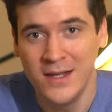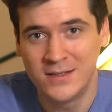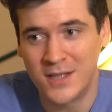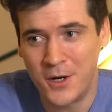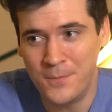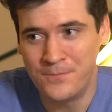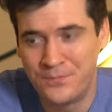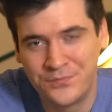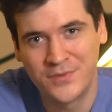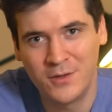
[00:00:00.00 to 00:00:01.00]
So,
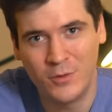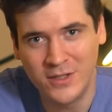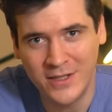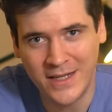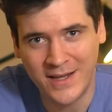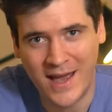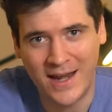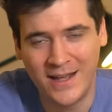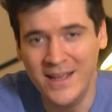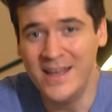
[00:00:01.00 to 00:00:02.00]
when looking at
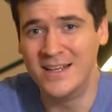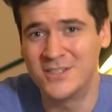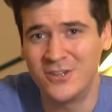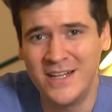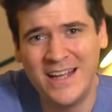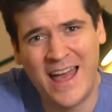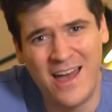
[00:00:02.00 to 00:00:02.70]
it, is there any